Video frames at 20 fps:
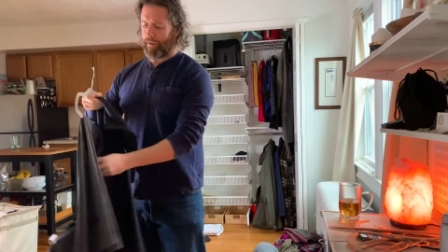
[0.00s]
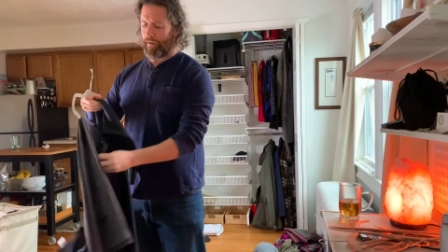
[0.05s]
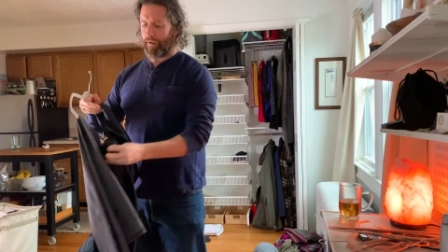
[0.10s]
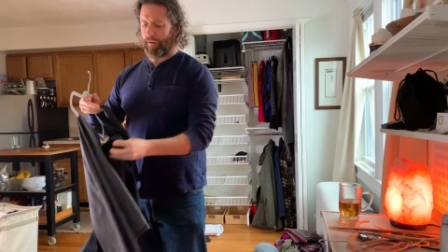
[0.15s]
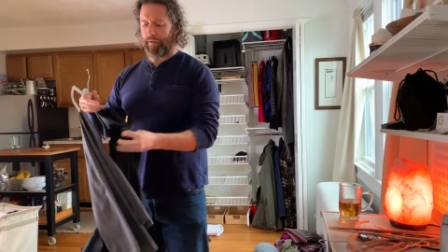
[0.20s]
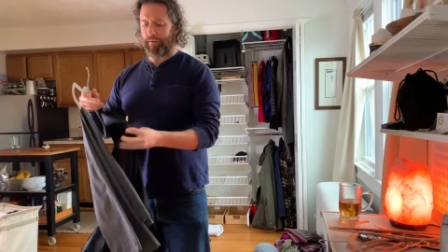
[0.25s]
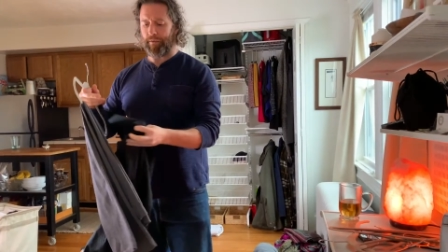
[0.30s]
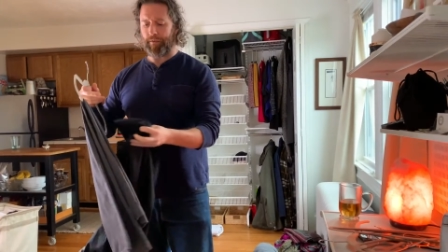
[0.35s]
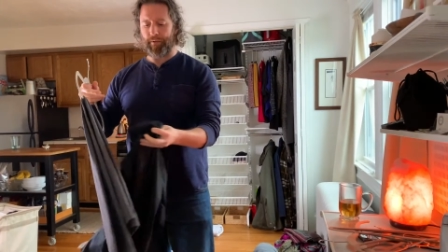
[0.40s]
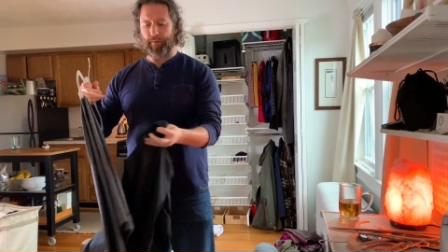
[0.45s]

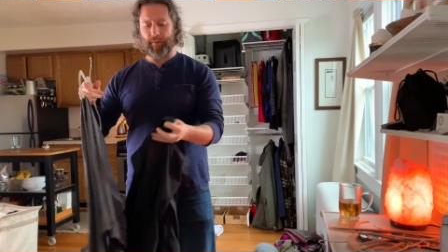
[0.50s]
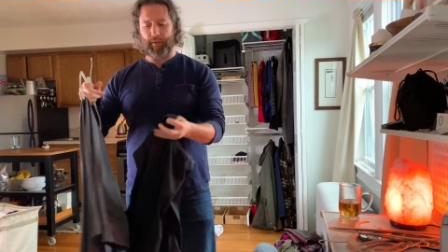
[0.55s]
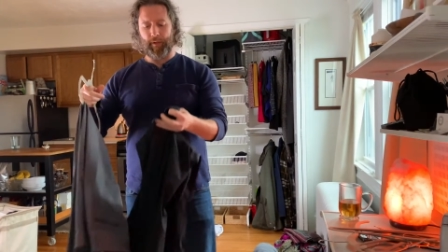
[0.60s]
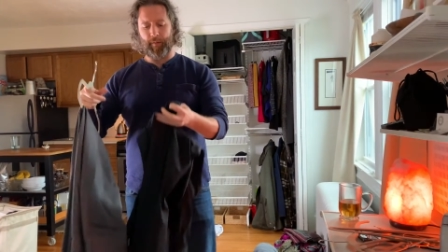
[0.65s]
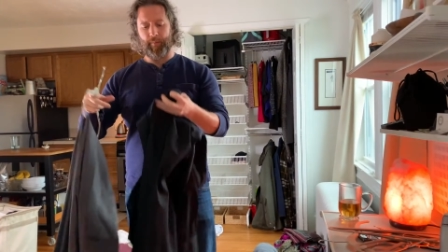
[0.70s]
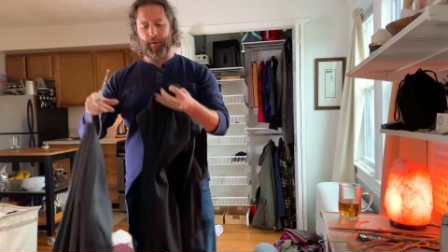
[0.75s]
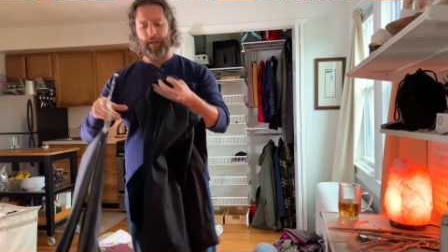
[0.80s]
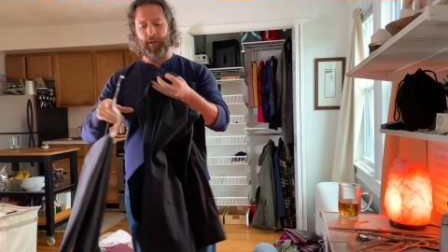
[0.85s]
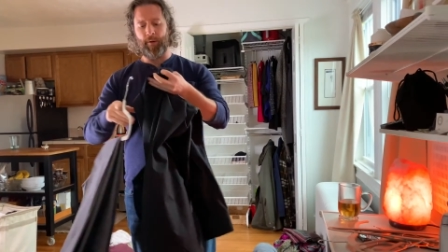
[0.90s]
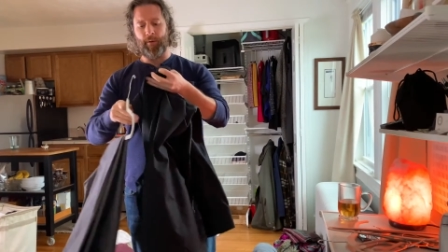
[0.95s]
This is like
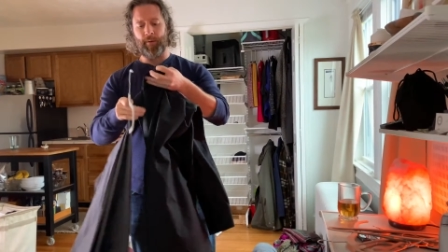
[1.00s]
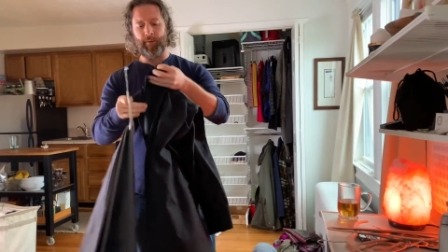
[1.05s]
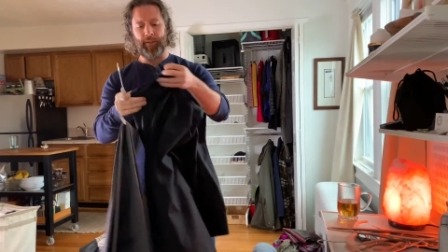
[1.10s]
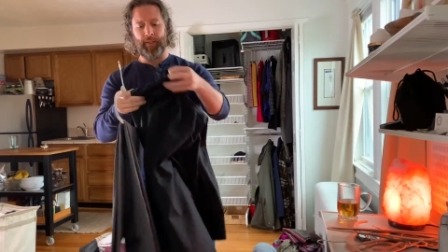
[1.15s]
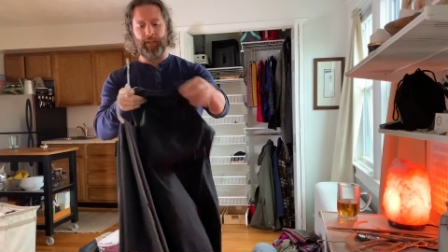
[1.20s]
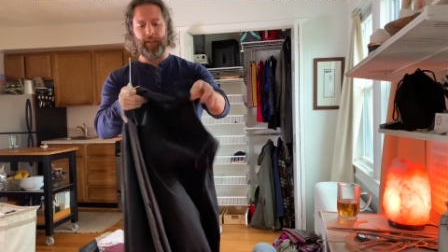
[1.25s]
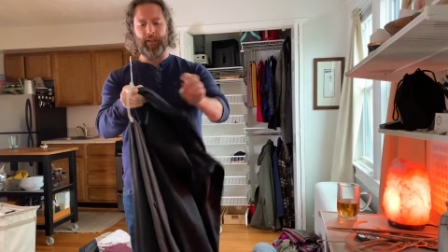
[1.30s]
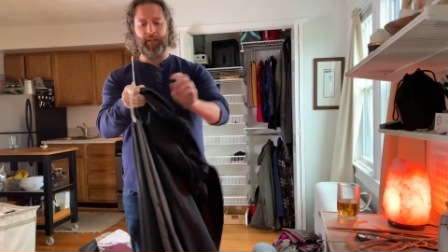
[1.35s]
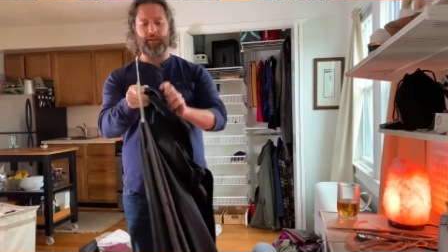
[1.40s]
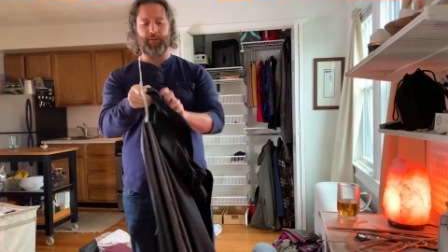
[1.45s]
my
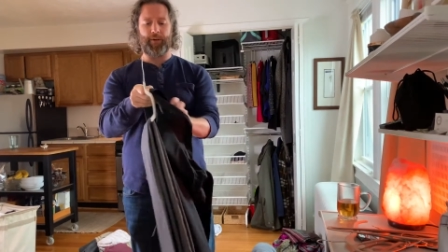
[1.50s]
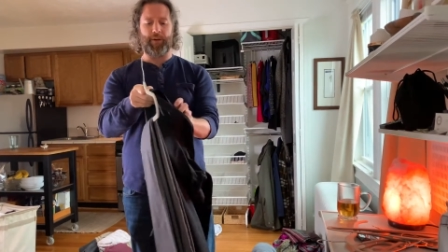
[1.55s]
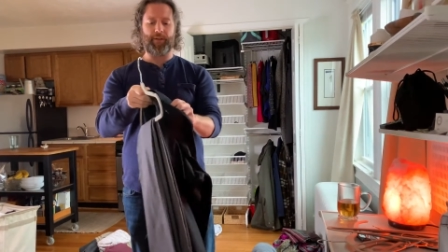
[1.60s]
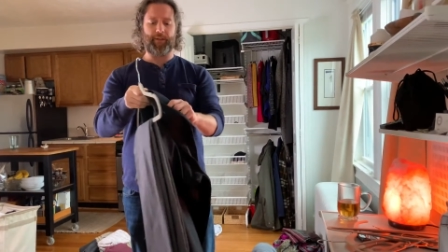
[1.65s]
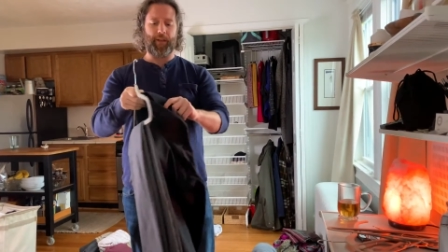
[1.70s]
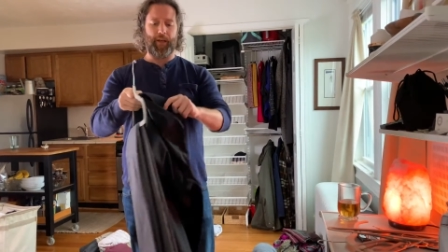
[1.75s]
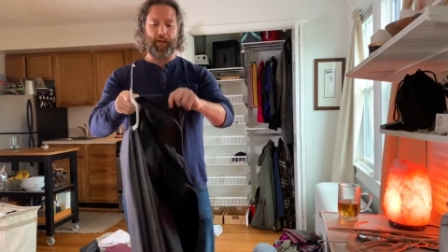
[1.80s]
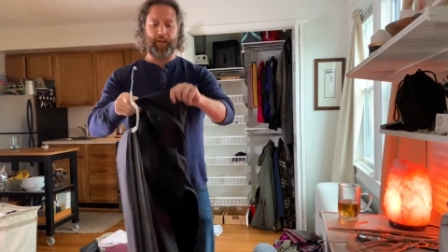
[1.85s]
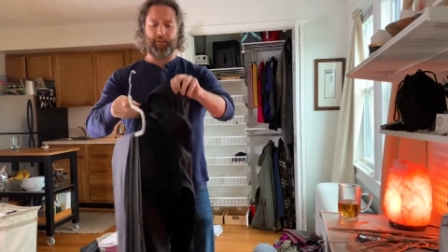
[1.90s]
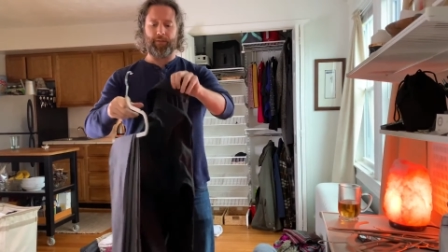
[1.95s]
only dress
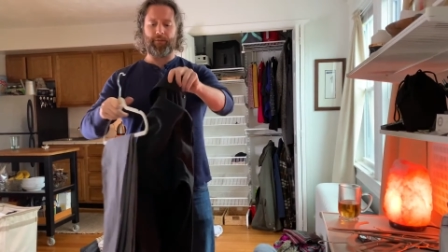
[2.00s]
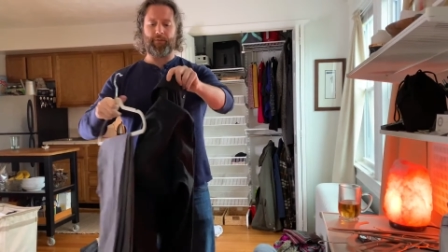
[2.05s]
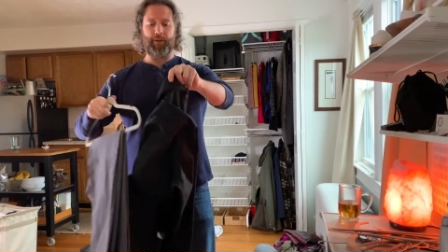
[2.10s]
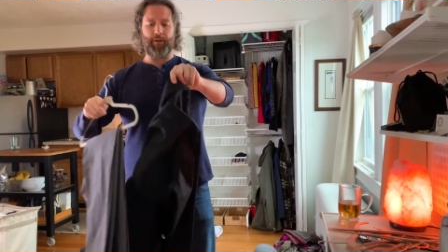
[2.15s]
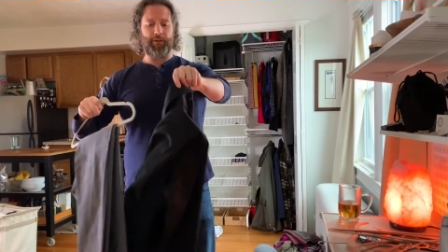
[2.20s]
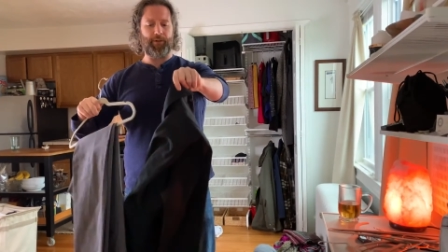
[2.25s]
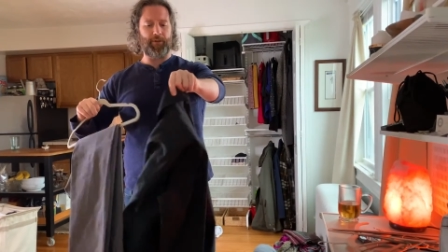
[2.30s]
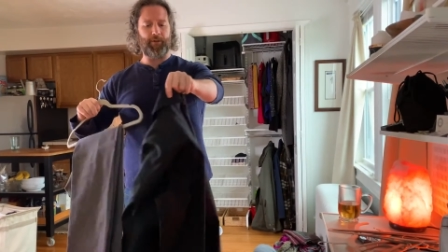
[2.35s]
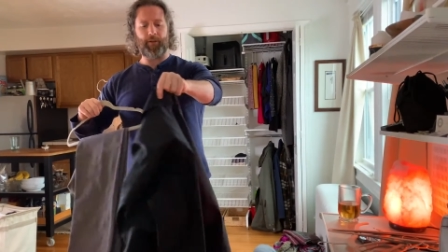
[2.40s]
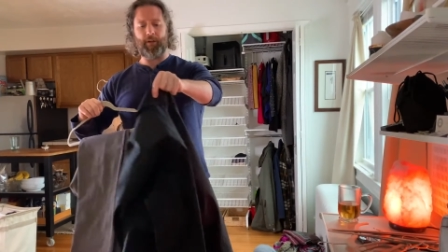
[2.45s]
slacks, dress
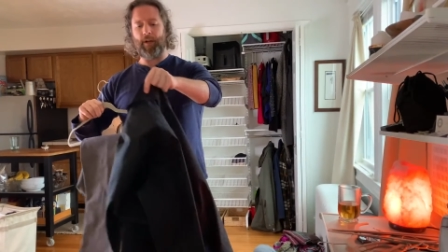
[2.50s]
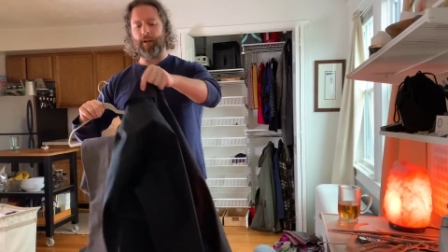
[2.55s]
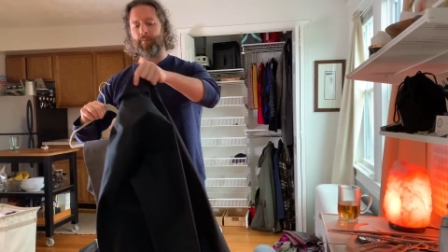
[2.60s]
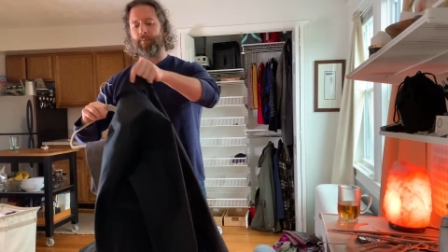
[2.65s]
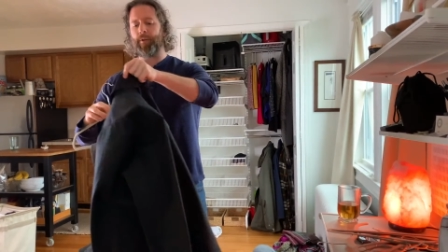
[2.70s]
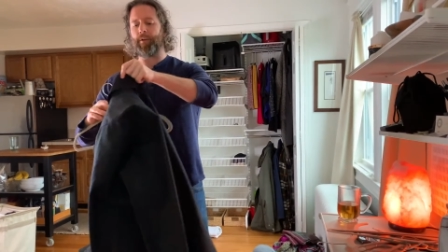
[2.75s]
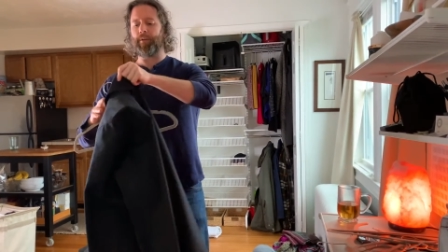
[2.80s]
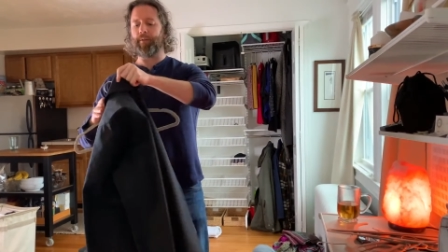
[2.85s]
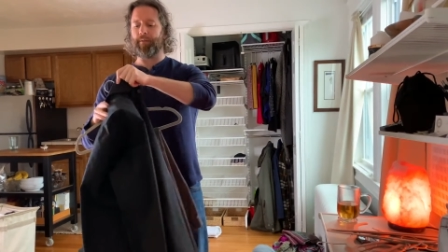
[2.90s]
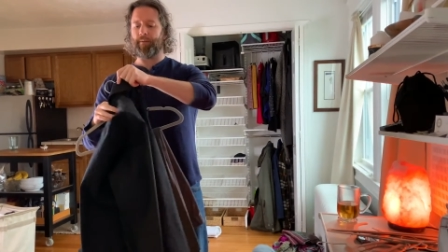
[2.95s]
shirt
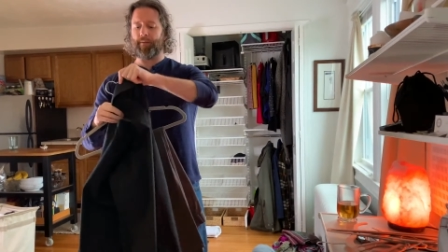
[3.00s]
combo.